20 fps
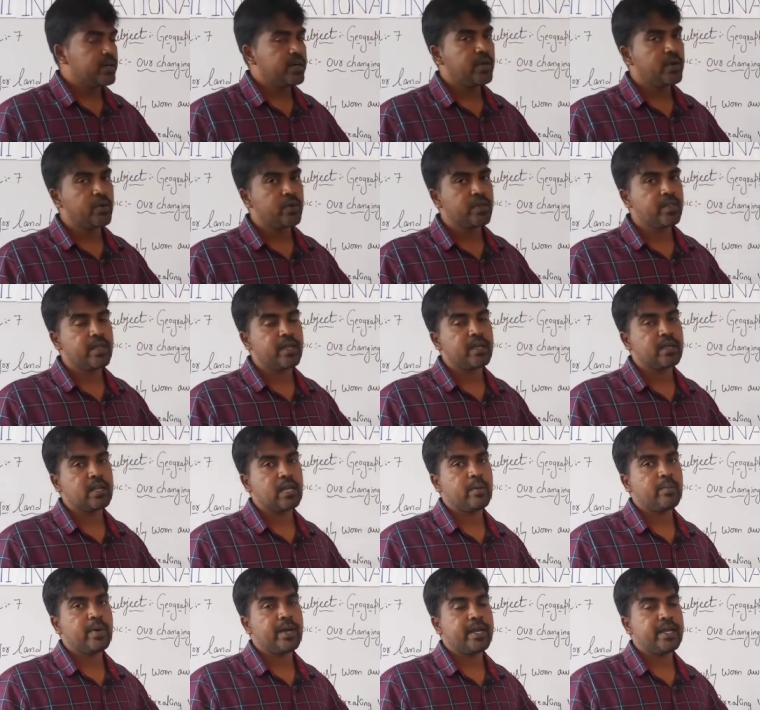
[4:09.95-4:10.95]
due to the
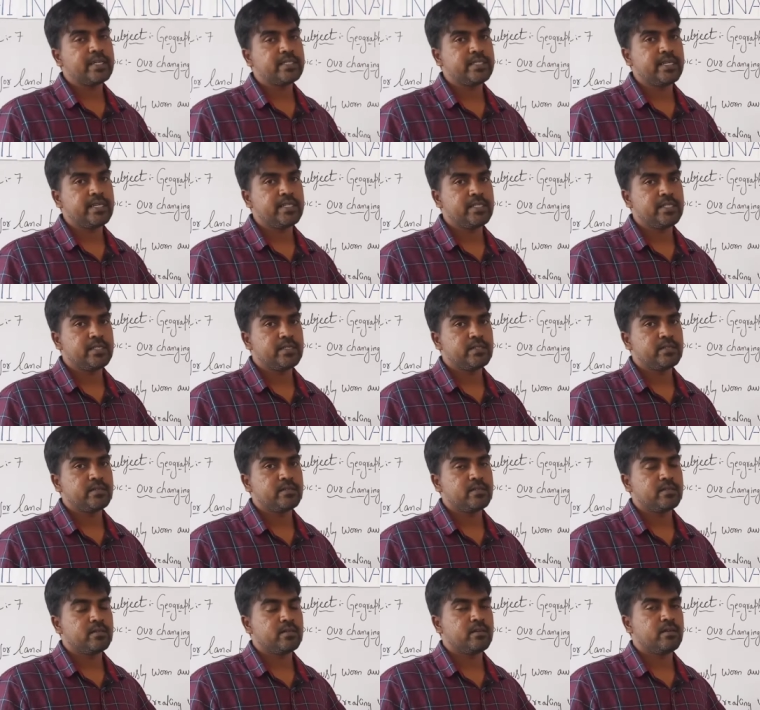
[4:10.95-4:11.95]
climatic change,
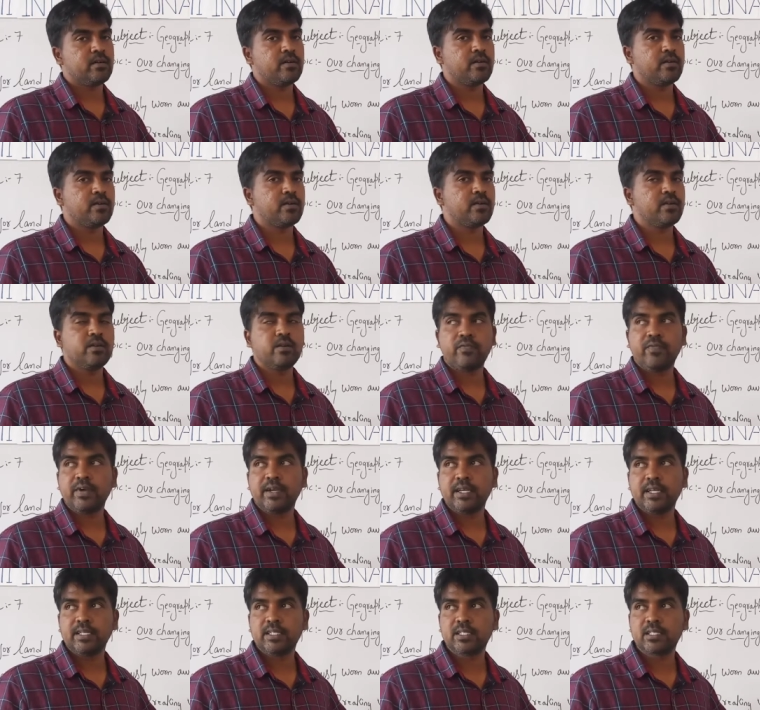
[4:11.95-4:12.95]
or if
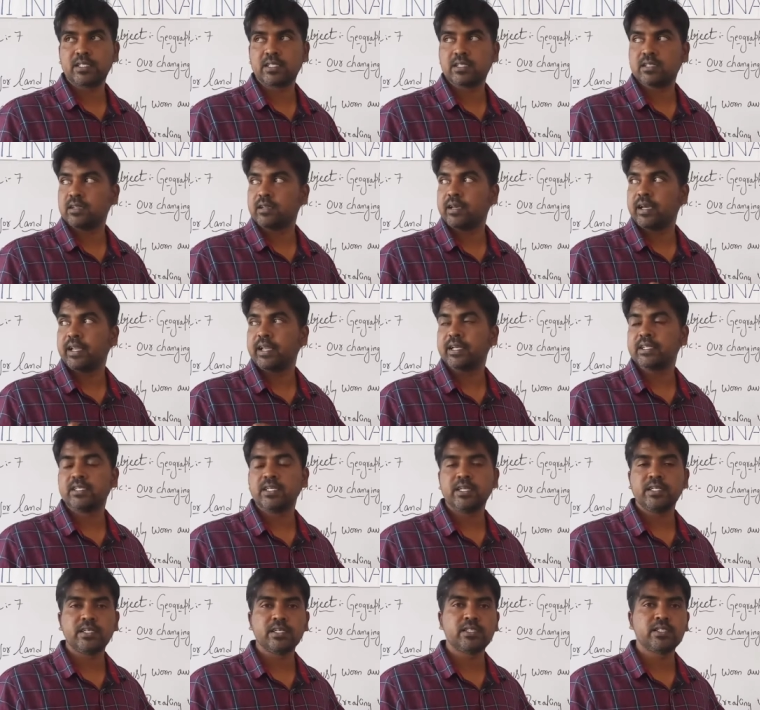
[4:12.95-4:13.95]
it is any
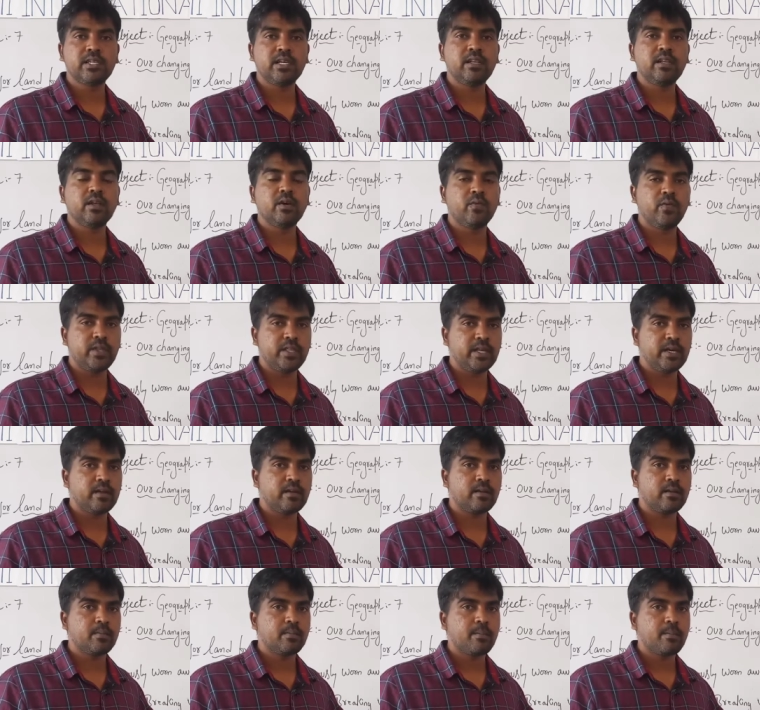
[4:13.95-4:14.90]
changes in weather,